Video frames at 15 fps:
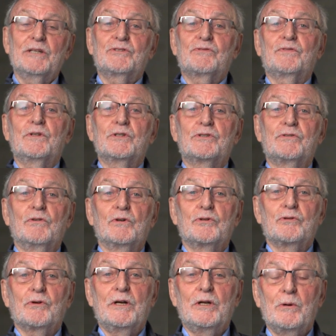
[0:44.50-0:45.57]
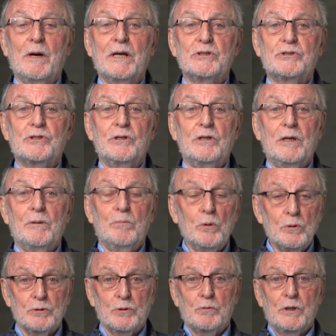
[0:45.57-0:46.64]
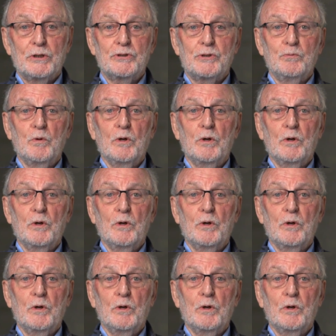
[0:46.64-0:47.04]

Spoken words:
first of all try to answer the important question.